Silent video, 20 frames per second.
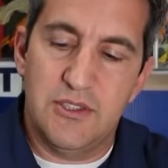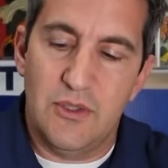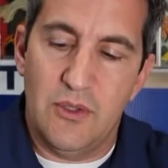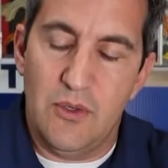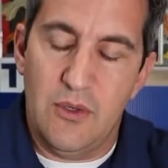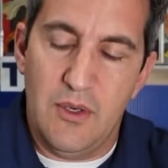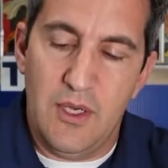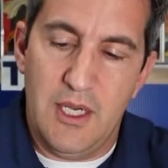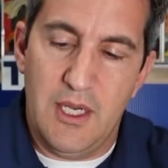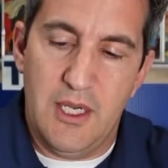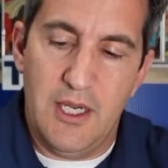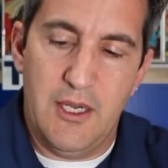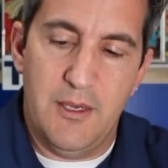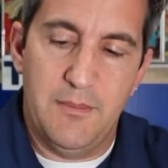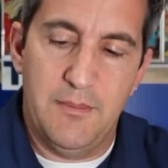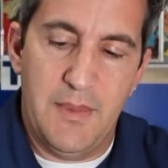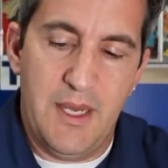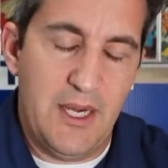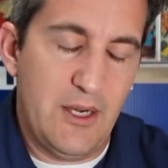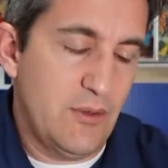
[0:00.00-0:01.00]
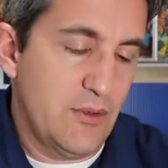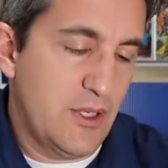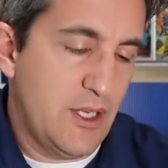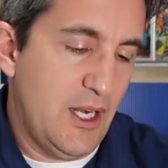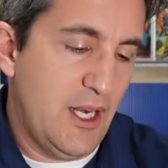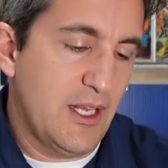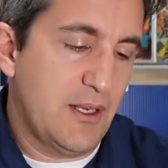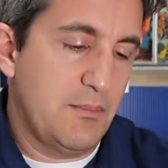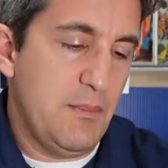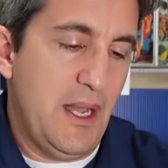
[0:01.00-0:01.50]
so I don't
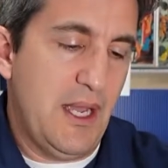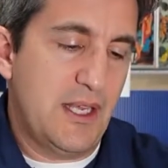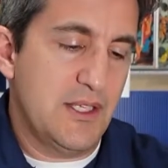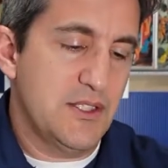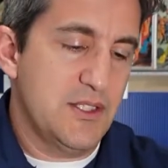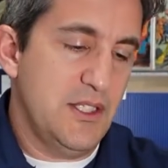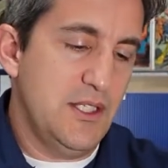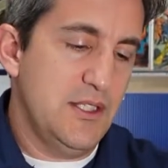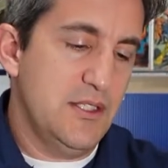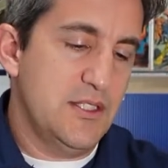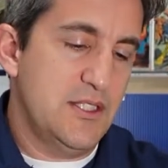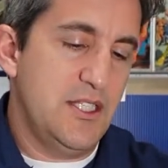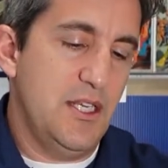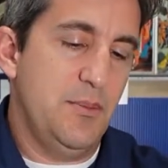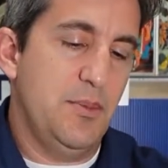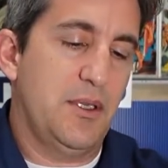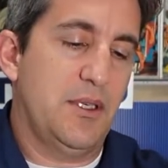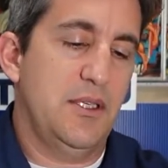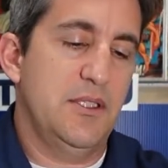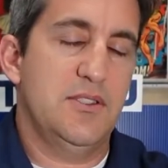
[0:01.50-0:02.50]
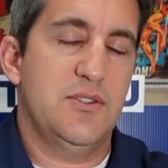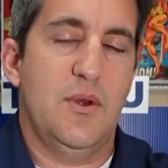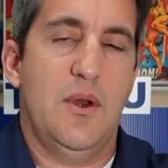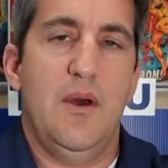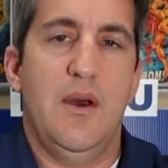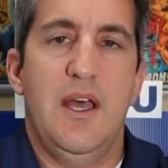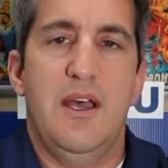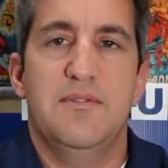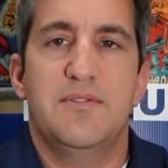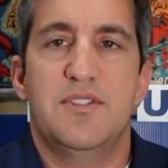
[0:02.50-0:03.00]
collect magazines typically, so
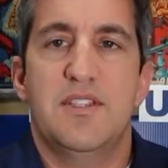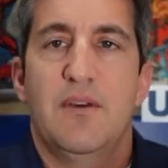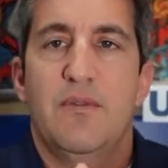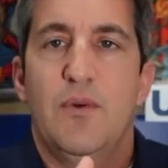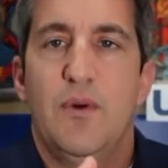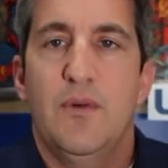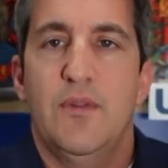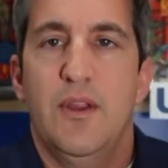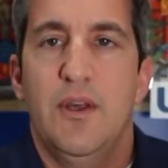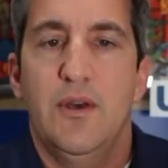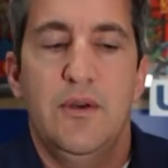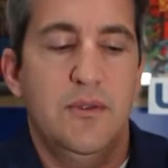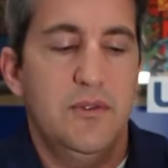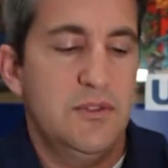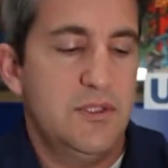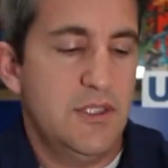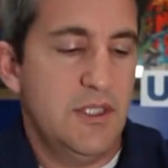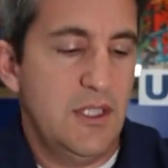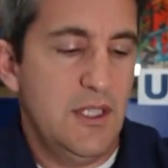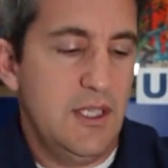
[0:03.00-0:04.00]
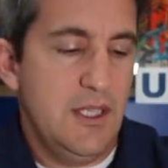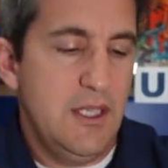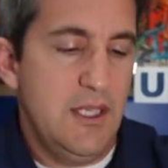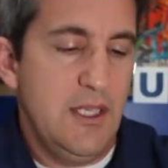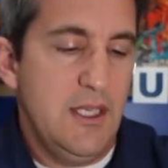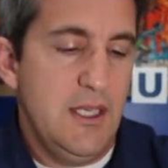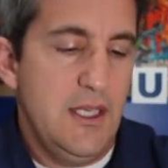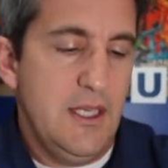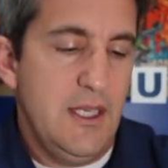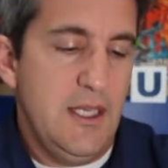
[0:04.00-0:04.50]
I'll have several of those.
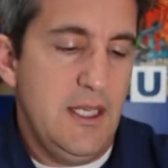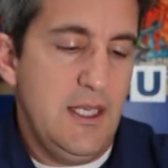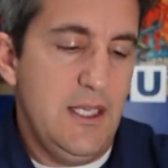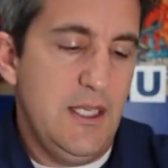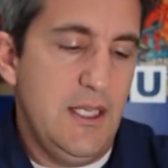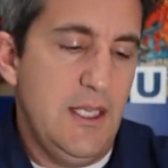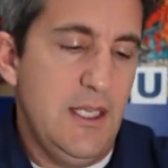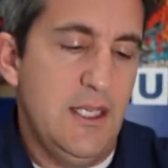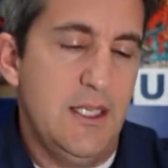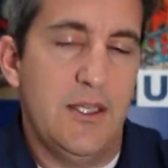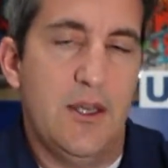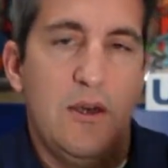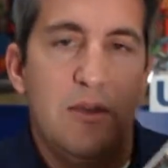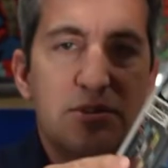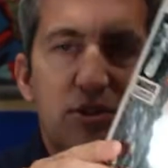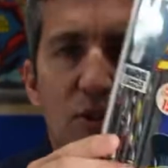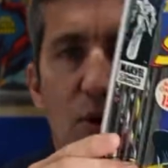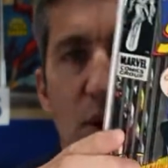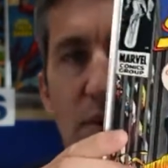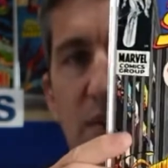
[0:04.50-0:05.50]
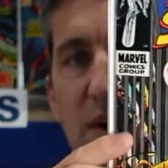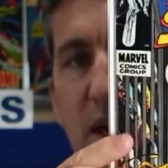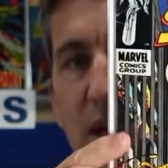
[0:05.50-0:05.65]
And also I've